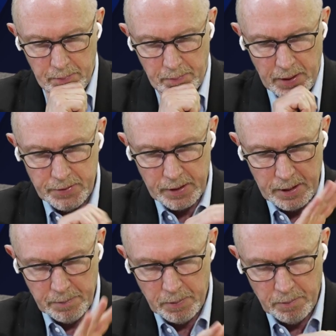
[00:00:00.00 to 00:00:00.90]

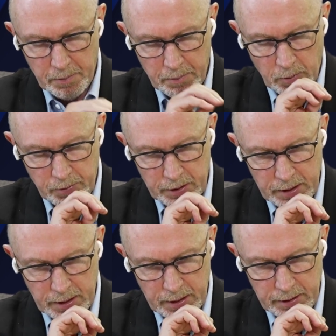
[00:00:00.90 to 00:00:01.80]
basically moving
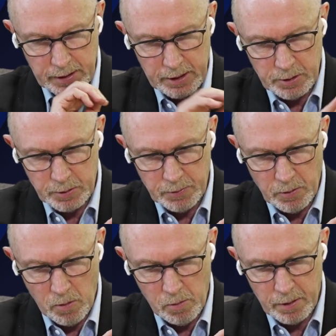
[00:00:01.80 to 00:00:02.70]
the issues
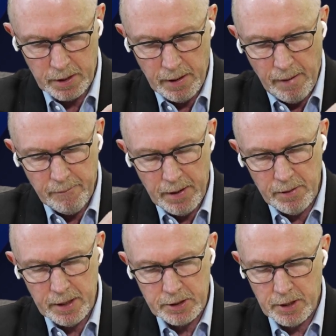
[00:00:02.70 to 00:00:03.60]
forward.
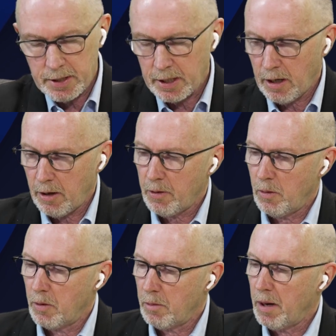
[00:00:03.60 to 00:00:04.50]
Very interesting, I
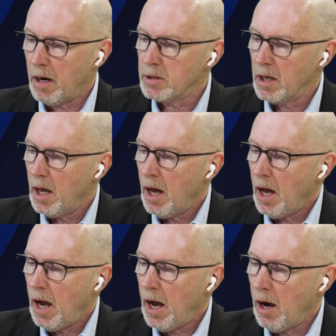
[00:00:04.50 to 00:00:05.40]
thought, about
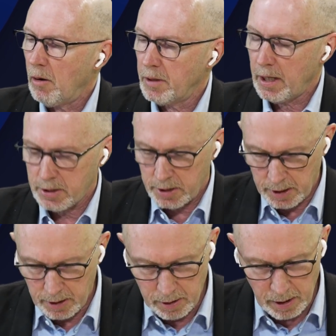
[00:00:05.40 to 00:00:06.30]
how next
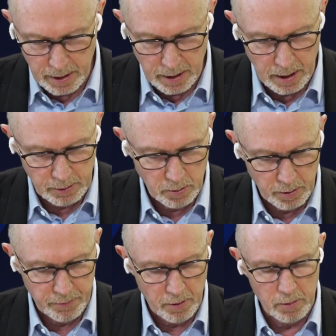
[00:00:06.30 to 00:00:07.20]
year and
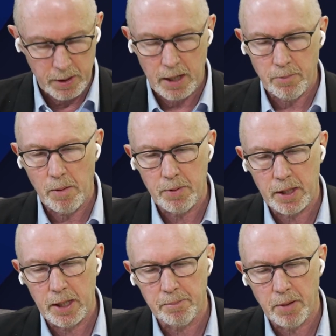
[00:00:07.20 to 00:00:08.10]
going forward, can property
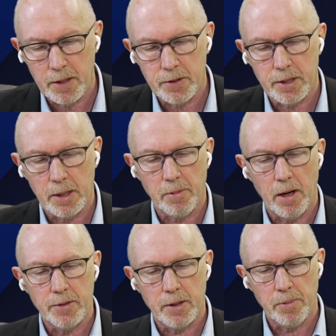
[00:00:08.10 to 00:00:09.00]
prices keep
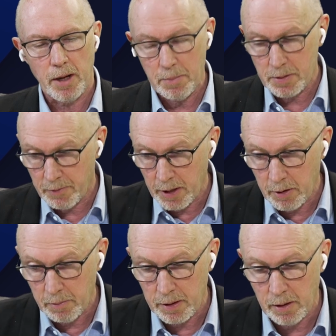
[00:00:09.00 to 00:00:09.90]
rising? Perhaps a
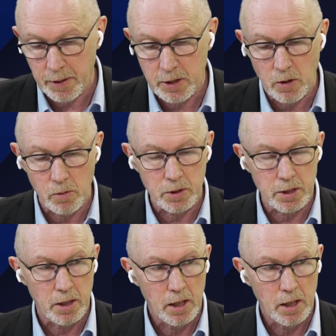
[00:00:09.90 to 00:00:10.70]
variable that we don't